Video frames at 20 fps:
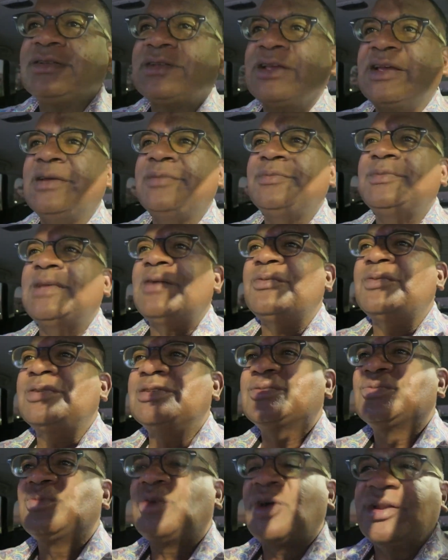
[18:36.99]
Um, that
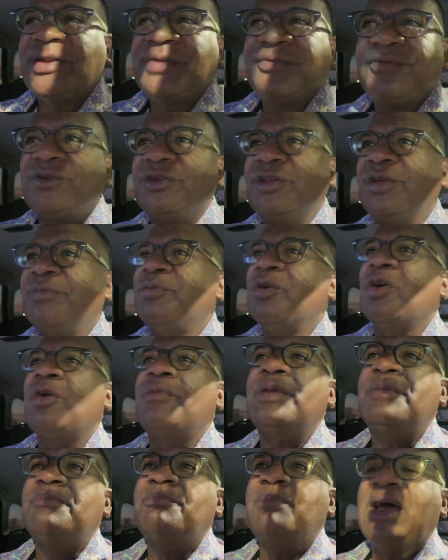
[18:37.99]
was wonderful. You brought
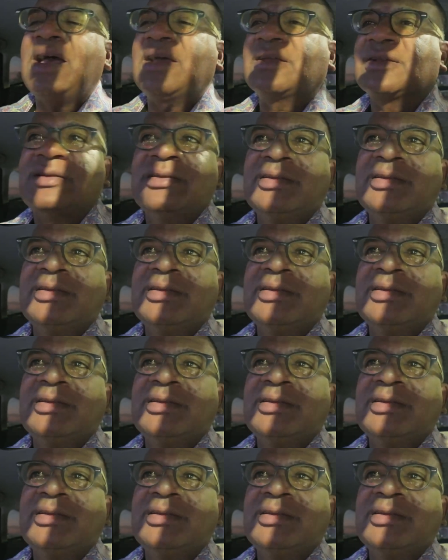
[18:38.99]
me back